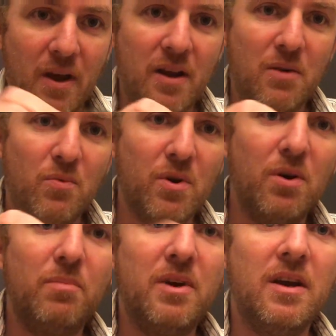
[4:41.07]
And it
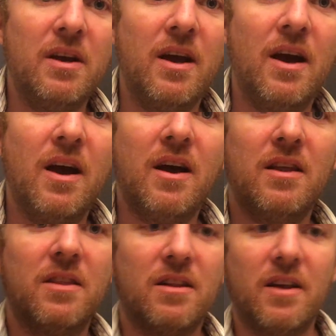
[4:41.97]
will be
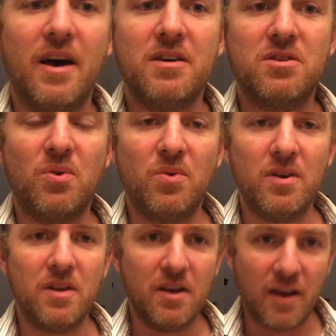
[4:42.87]
the last
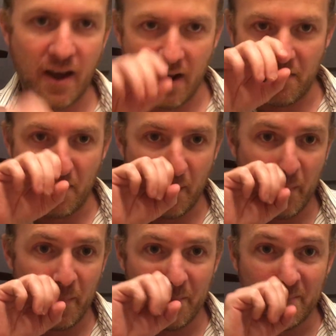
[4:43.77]
coin that you have.
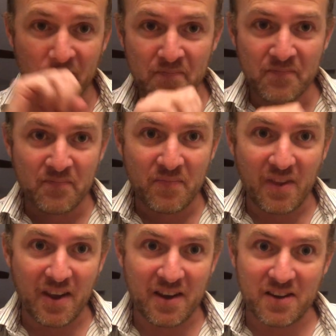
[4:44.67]

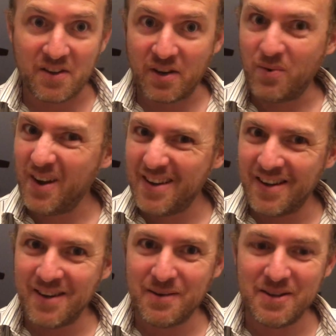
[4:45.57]
And they're like, what?
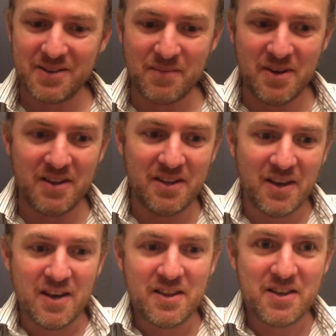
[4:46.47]

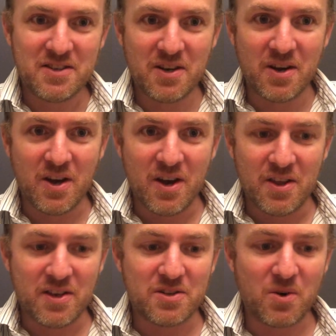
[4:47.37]
That's
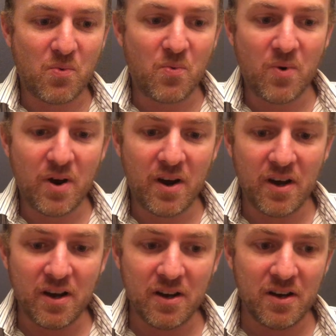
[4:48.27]
a
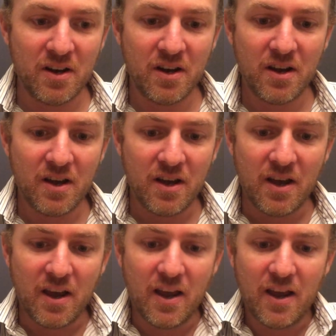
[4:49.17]
1
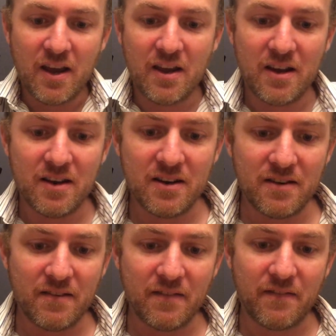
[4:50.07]

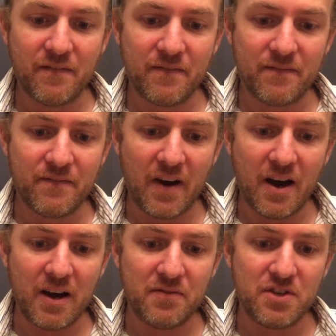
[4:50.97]
in
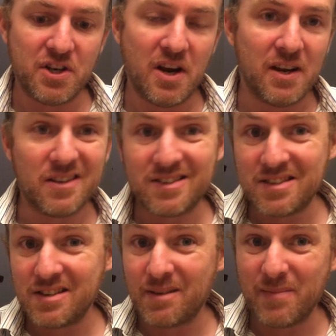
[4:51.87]
5 chance.